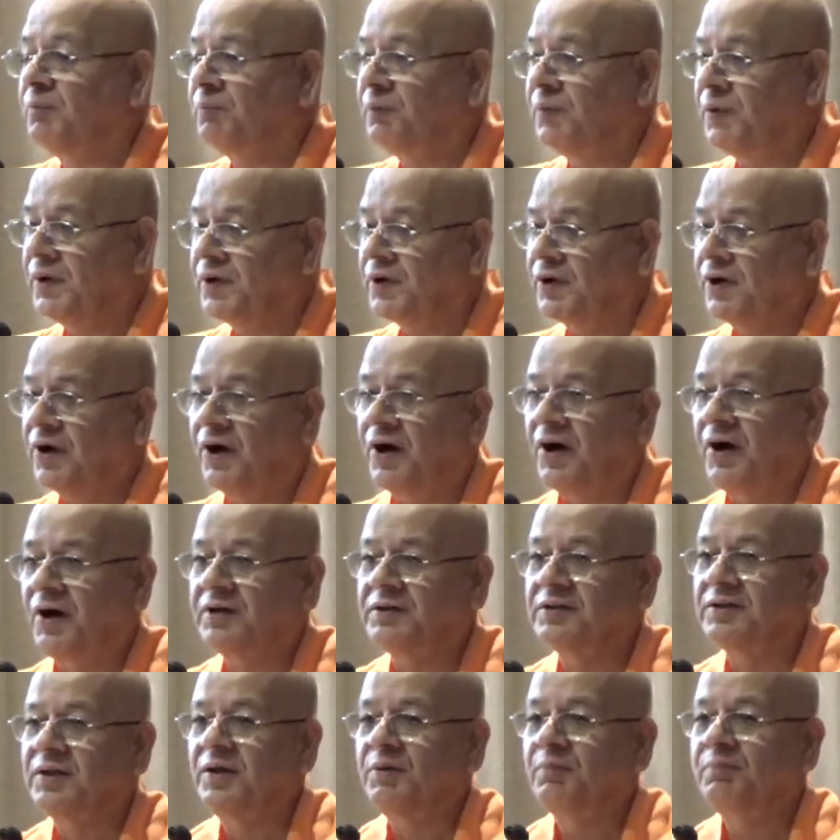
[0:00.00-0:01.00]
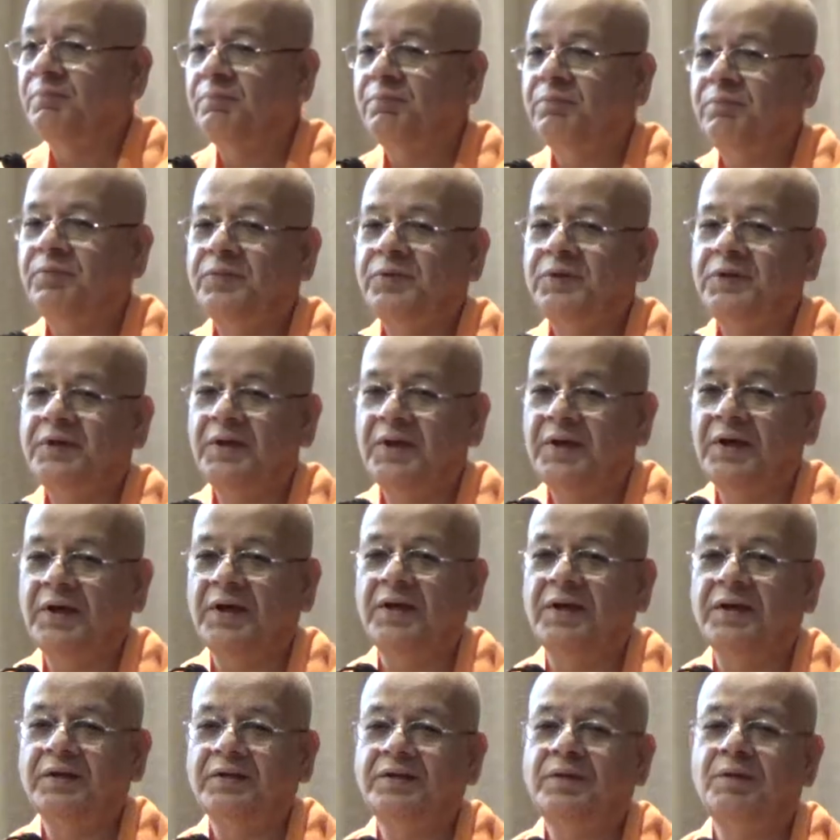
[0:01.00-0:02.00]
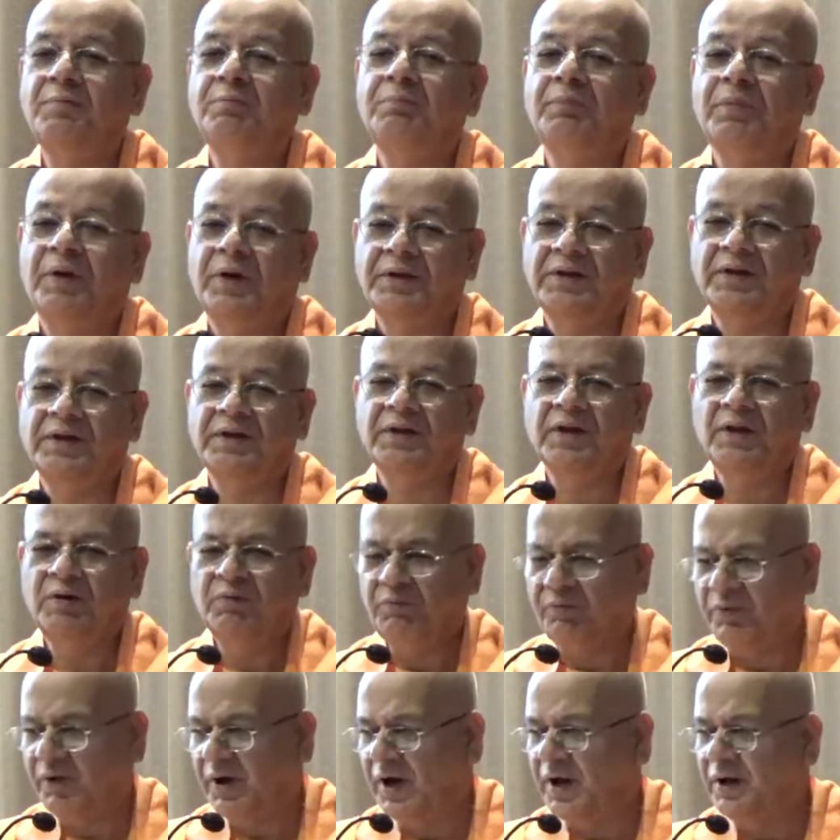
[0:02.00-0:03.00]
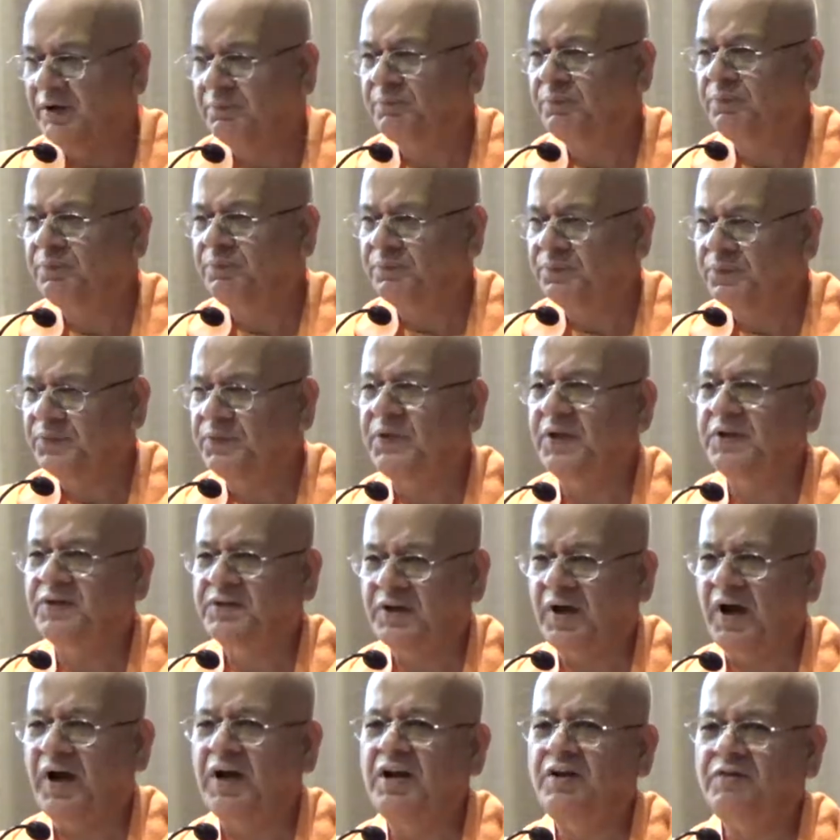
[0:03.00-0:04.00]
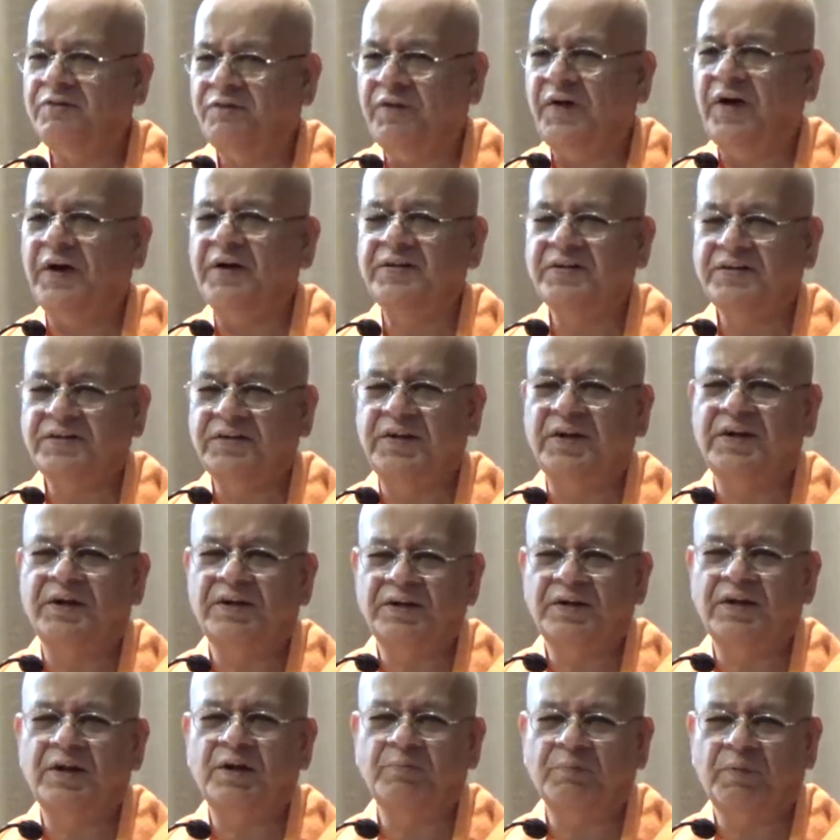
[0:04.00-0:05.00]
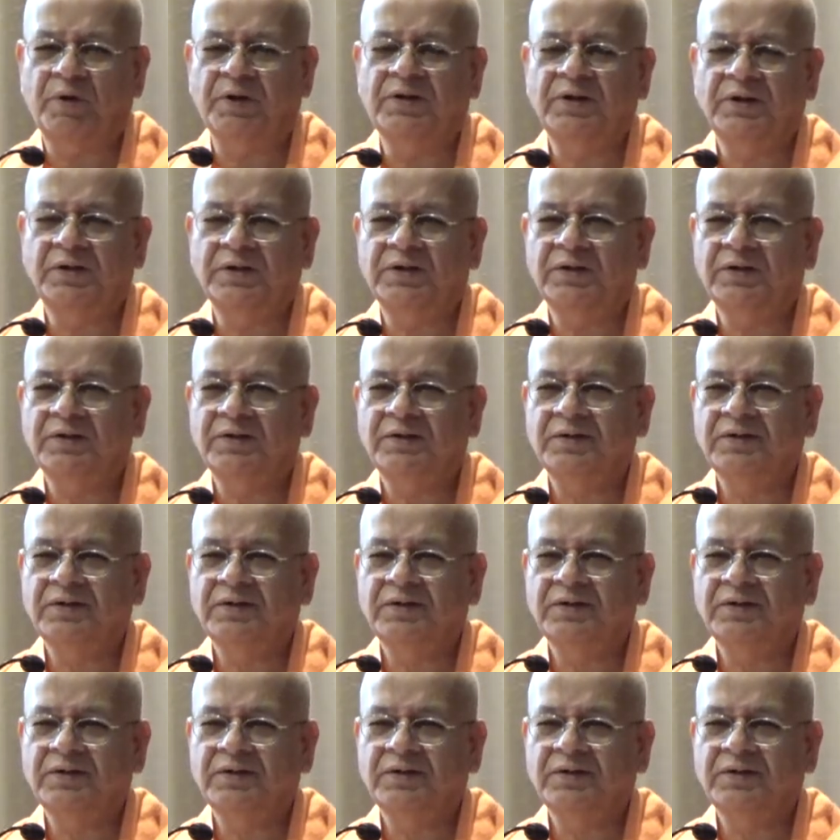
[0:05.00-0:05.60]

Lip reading: Because she is the Mother. Where the child finds terror in Mother.